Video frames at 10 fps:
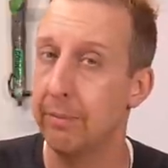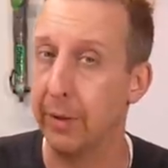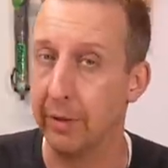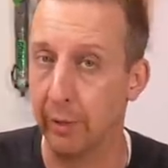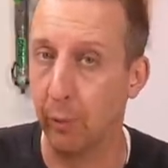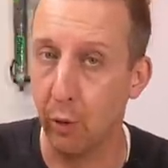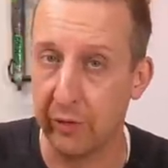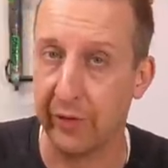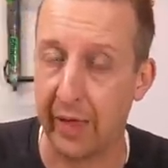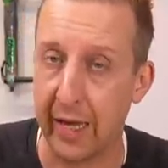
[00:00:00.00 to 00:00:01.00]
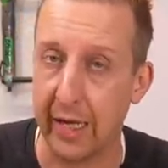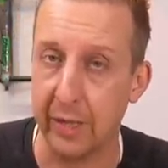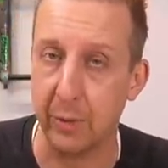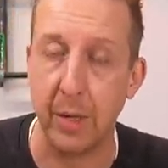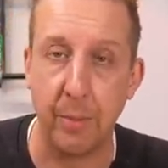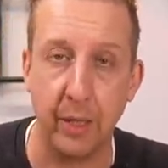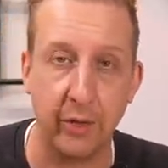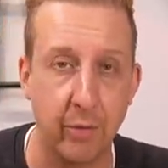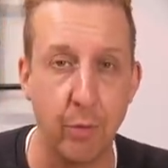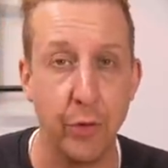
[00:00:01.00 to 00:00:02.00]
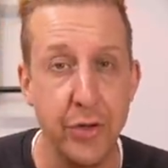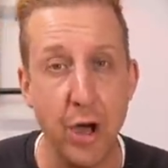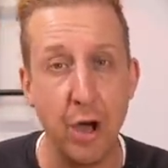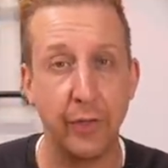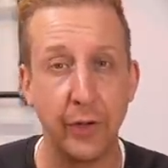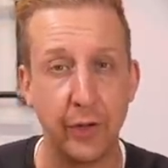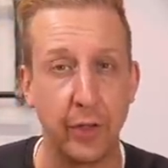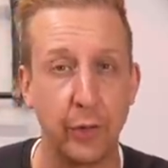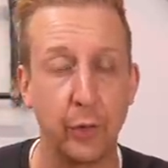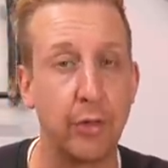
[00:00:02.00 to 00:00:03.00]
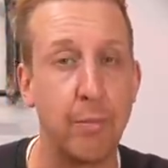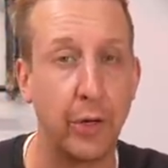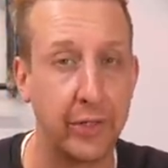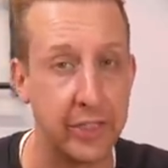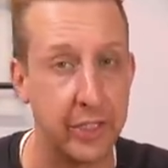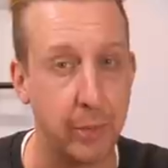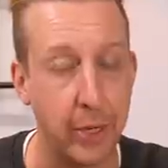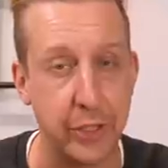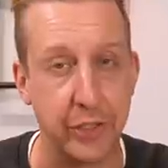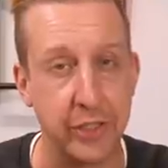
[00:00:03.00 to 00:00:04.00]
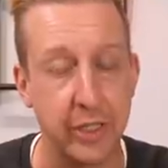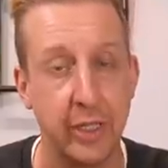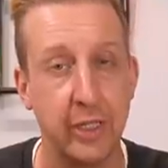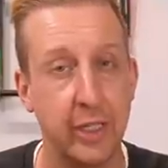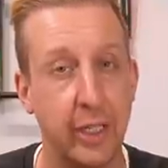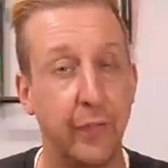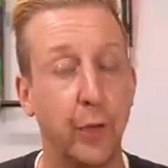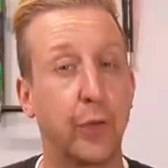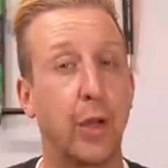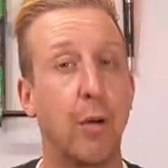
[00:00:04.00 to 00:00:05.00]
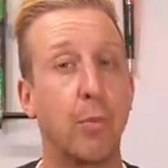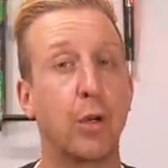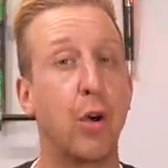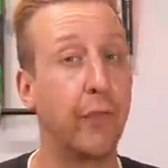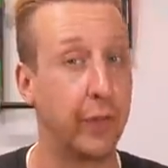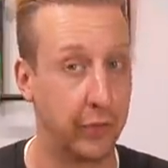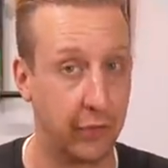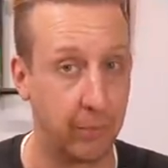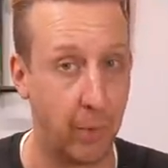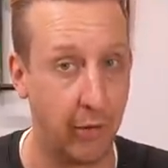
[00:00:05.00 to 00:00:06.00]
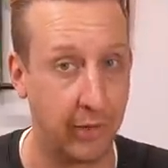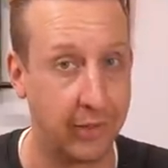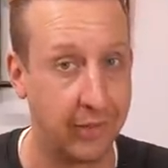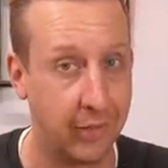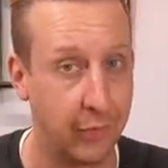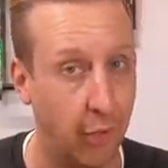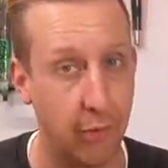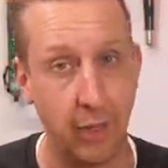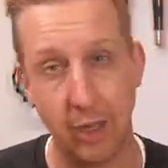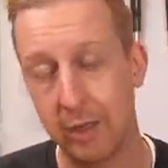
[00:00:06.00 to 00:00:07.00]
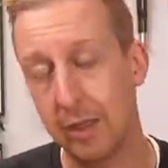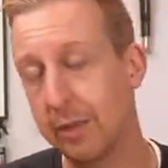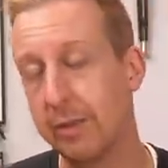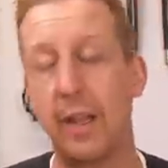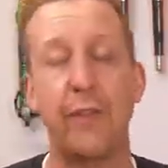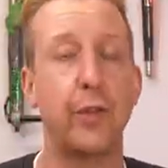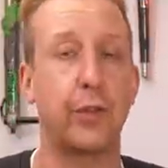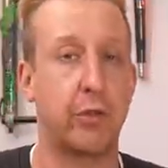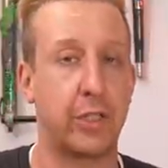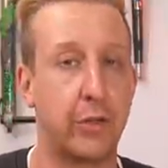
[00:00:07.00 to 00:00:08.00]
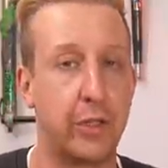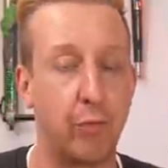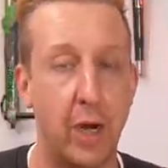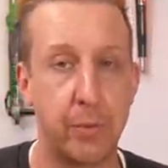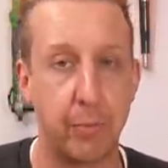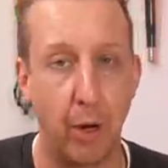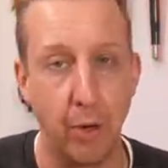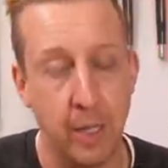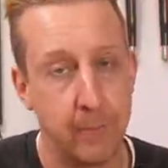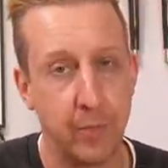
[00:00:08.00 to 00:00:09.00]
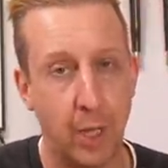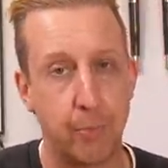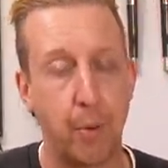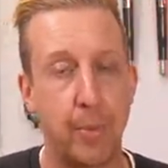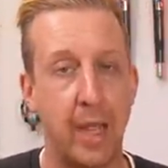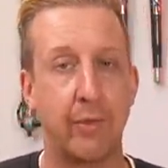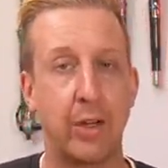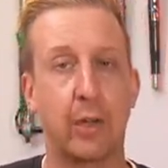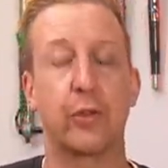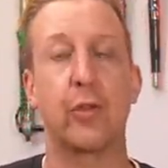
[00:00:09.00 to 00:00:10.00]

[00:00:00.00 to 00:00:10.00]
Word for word: But the reward for that is when you put it into more nervous and sort of demanding situations, it feels a lot more confidence inspiring. So yeah, if I was a cross-country race pro, I'd probably have a Lux